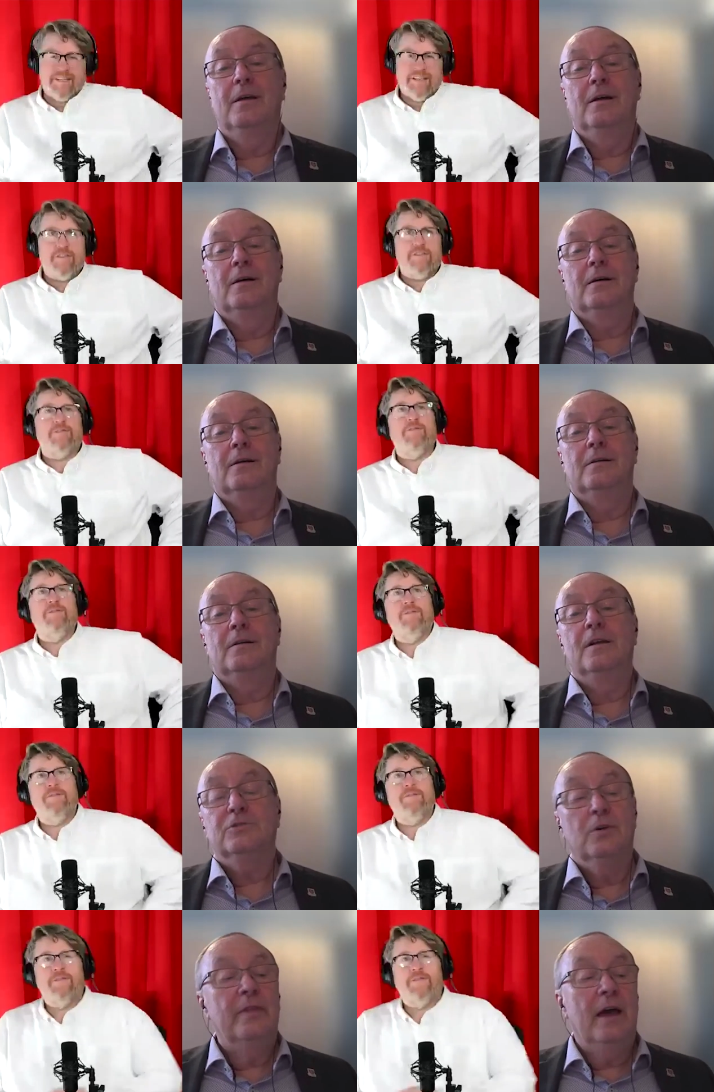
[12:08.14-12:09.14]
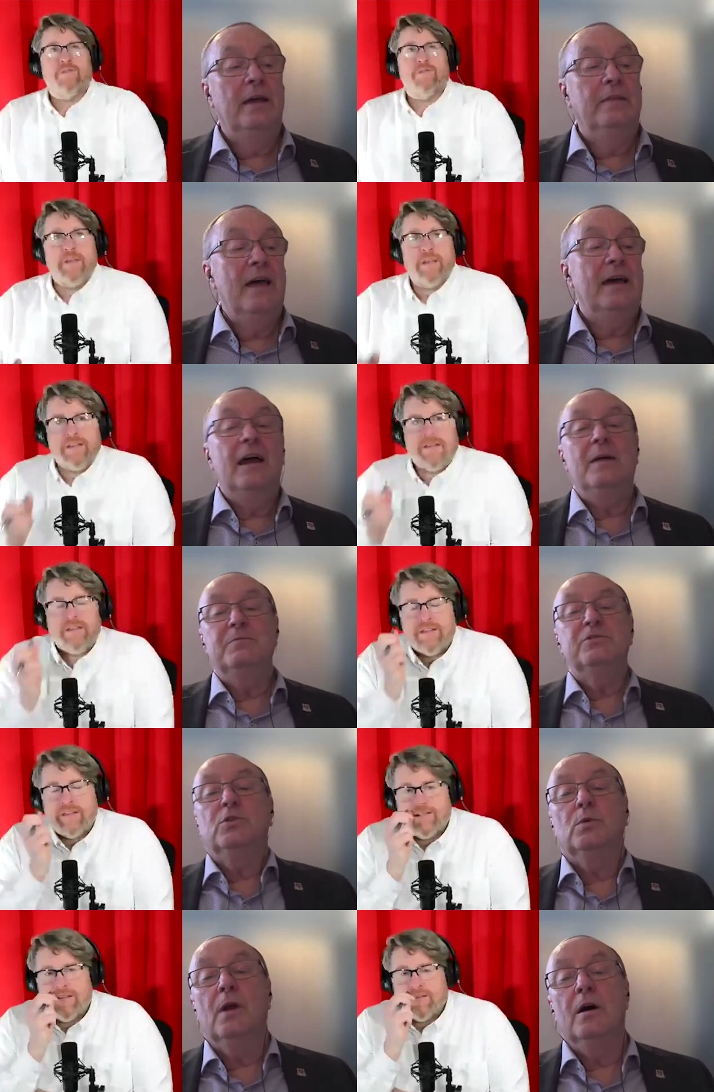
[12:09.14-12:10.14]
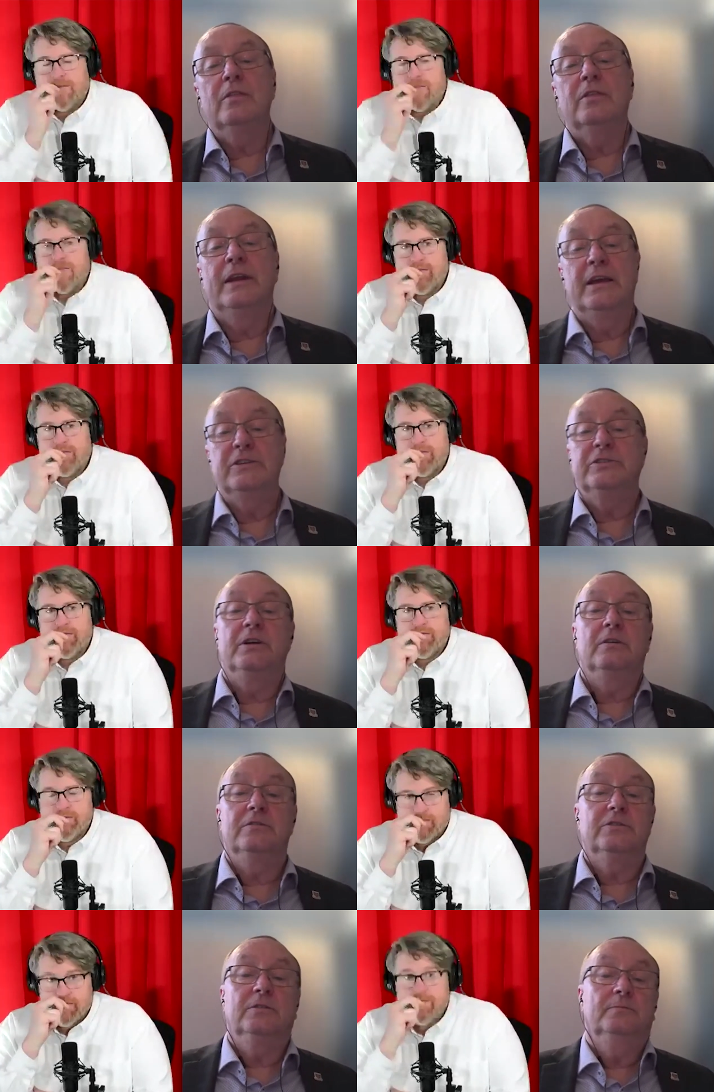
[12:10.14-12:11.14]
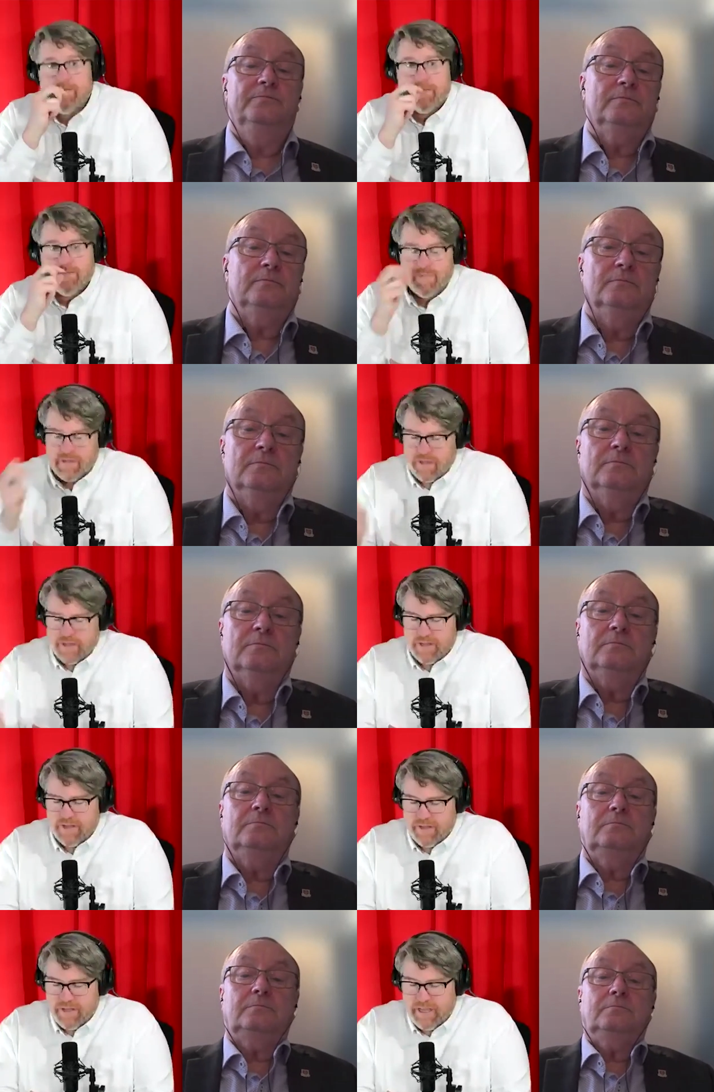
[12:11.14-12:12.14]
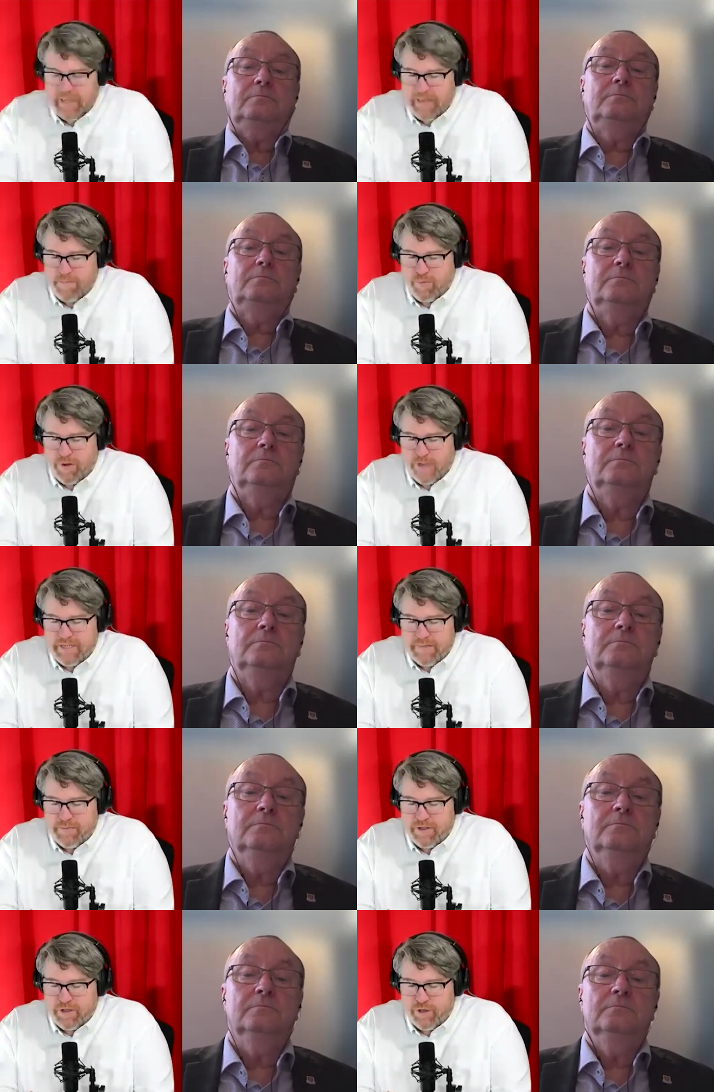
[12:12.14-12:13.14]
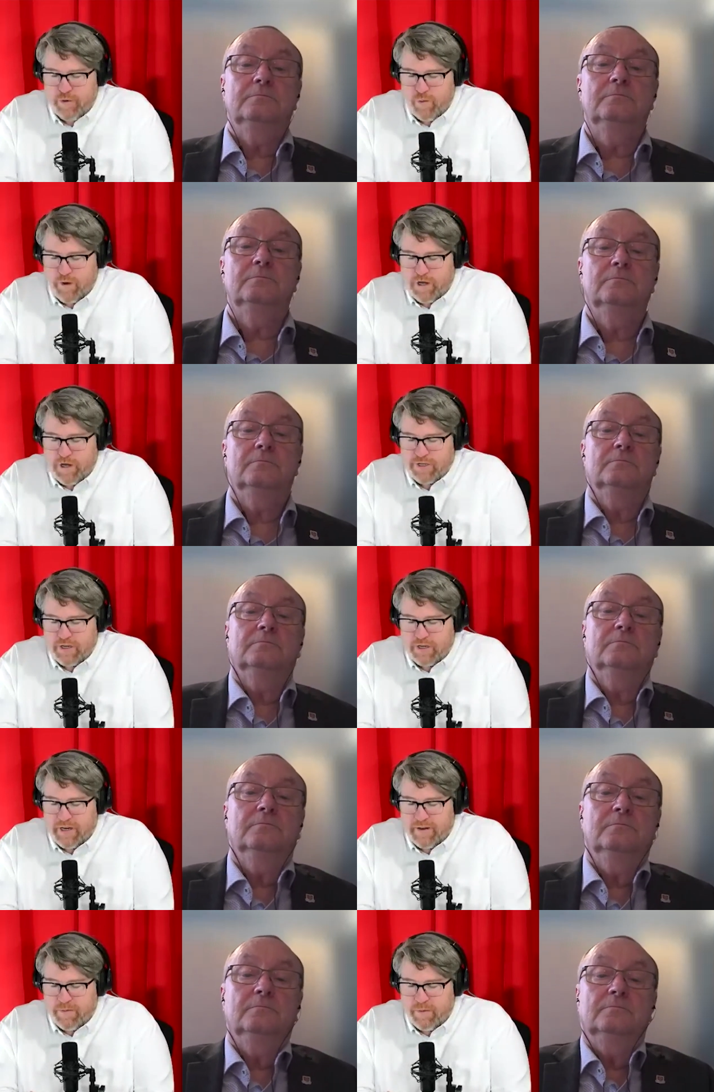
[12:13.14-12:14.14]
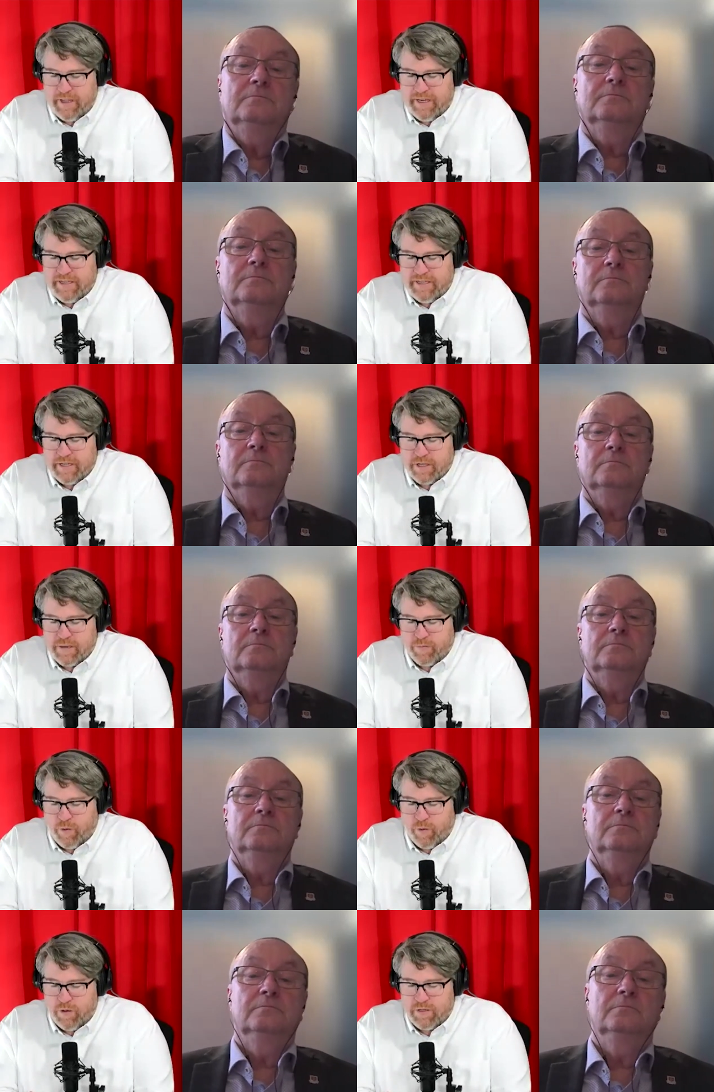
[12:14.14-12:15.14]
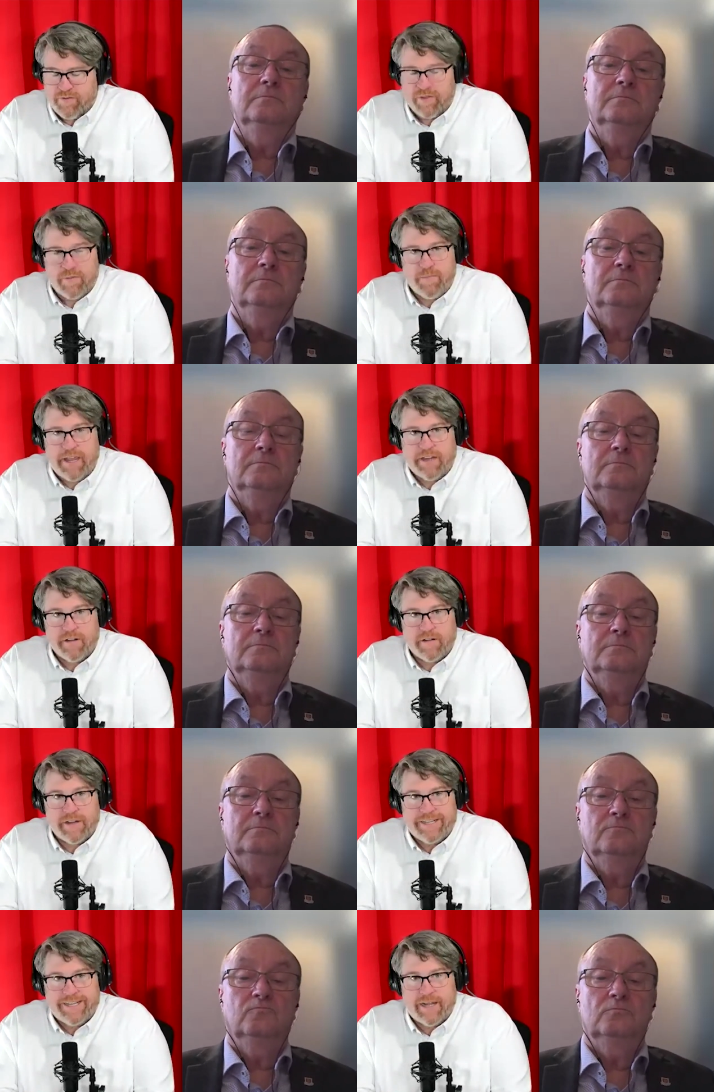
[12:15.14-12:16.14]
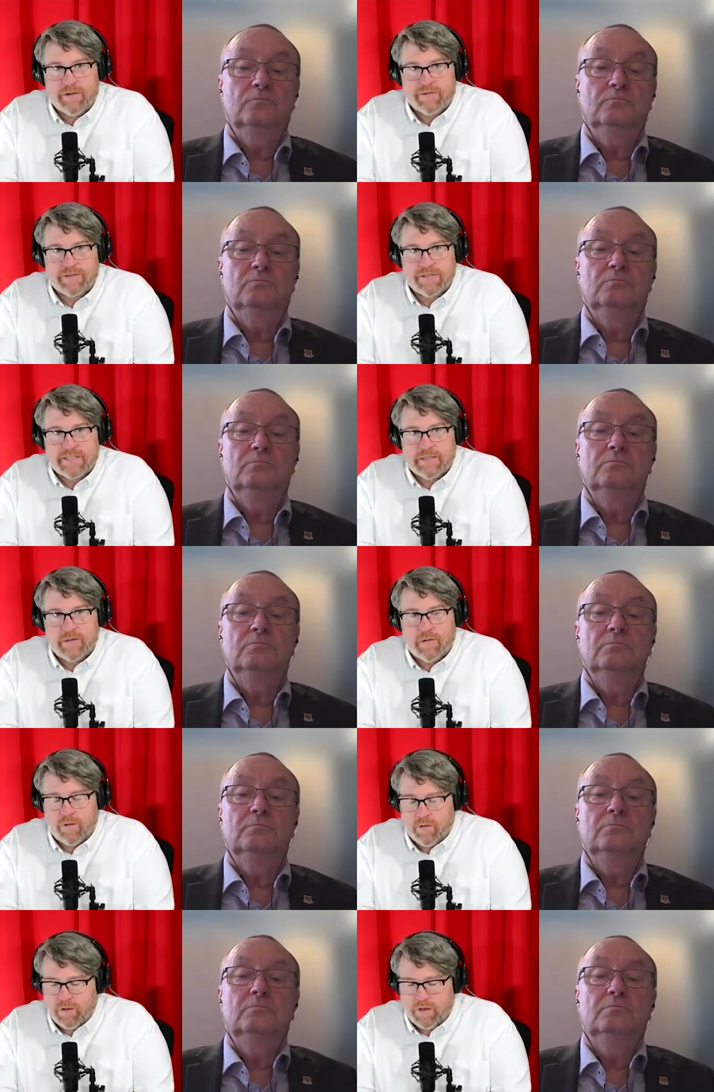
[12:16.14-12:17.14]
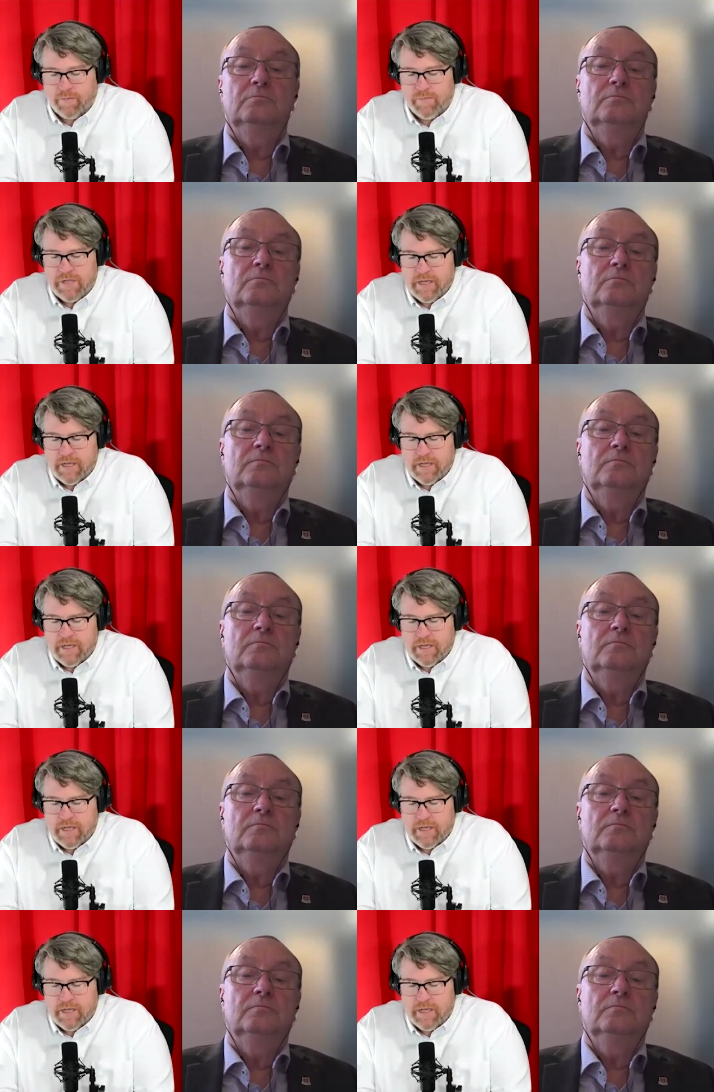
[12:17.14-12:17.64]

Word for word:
Speaker 1: Uh, so, the, and that happens to a lot of the naysayers.
Speaker 2: It brings up a good question, and it leads into the role of the mayor and council as a whole.